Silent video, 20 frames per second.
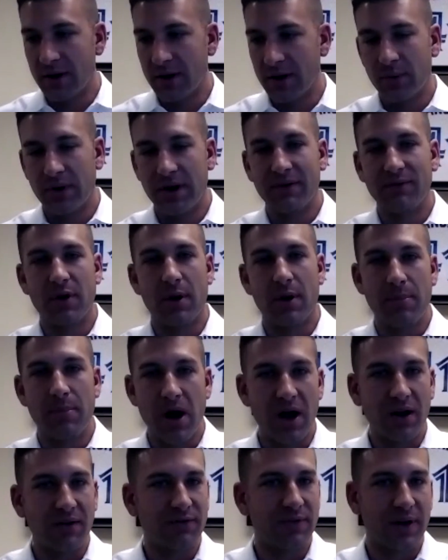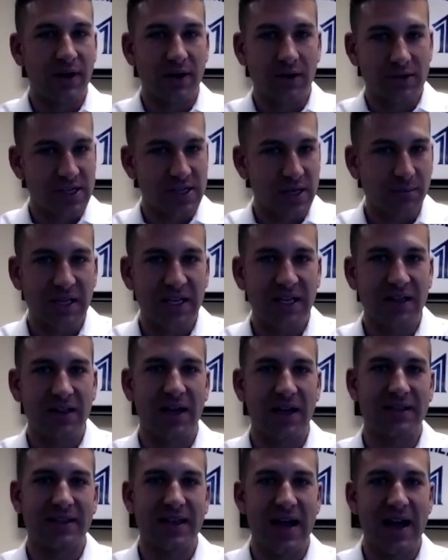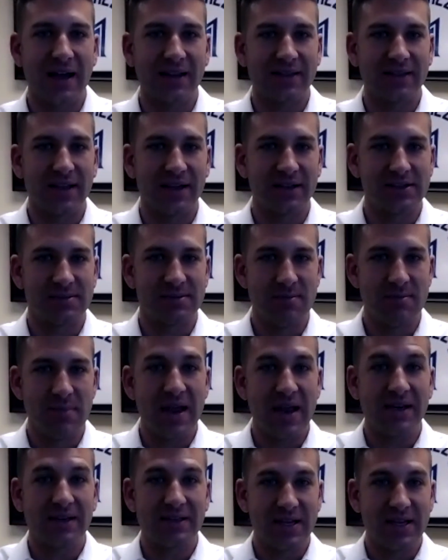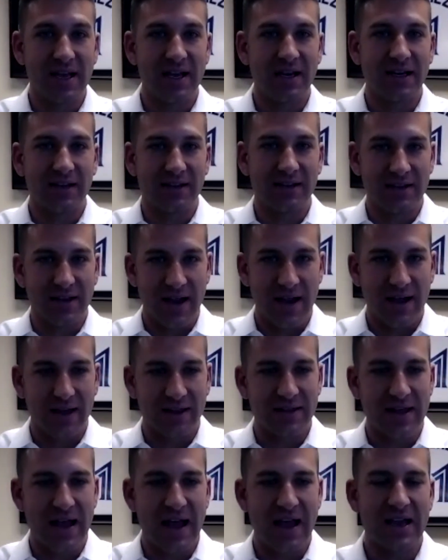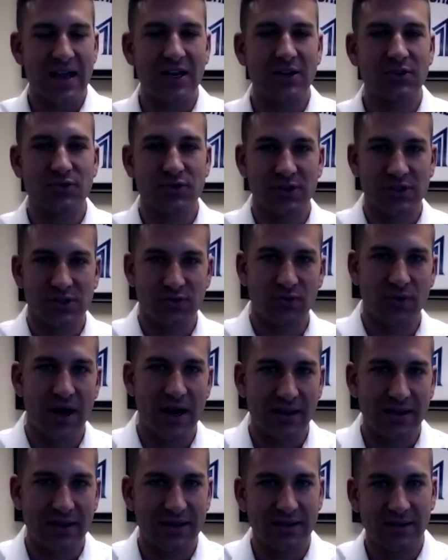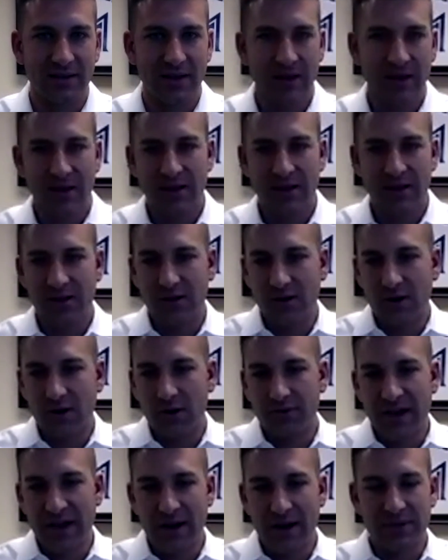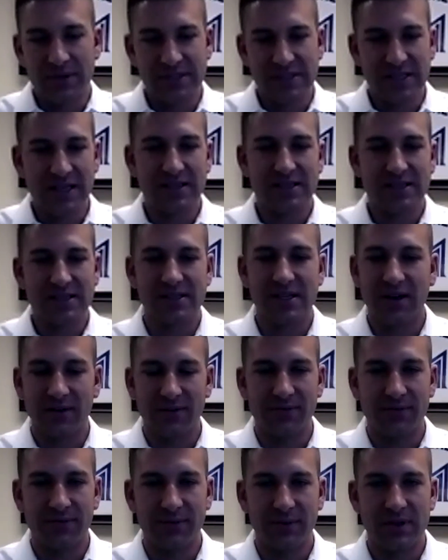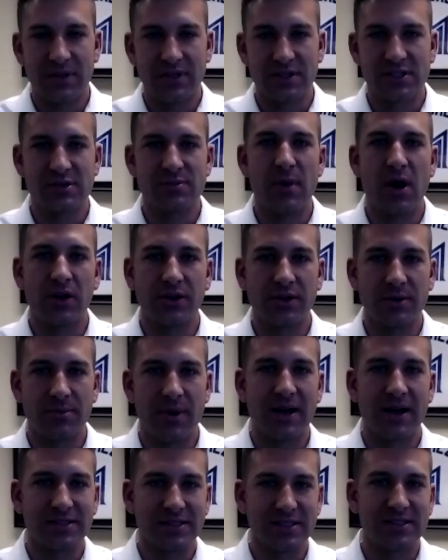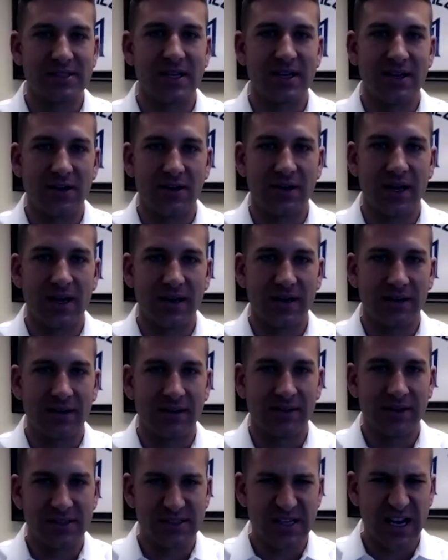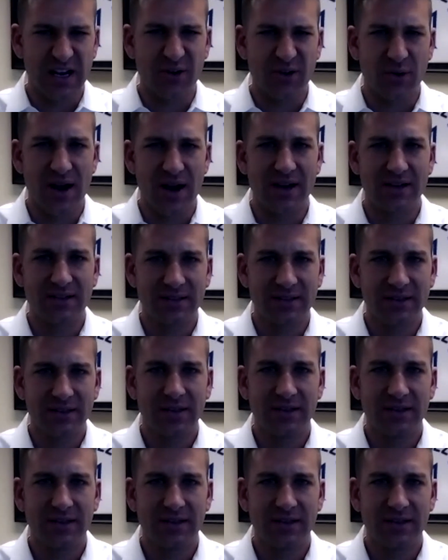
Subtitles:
whatever, a bond fund or something like that, that's maintaining that interest rate, that we see instead of the small deposits that you're getting. Is that correct?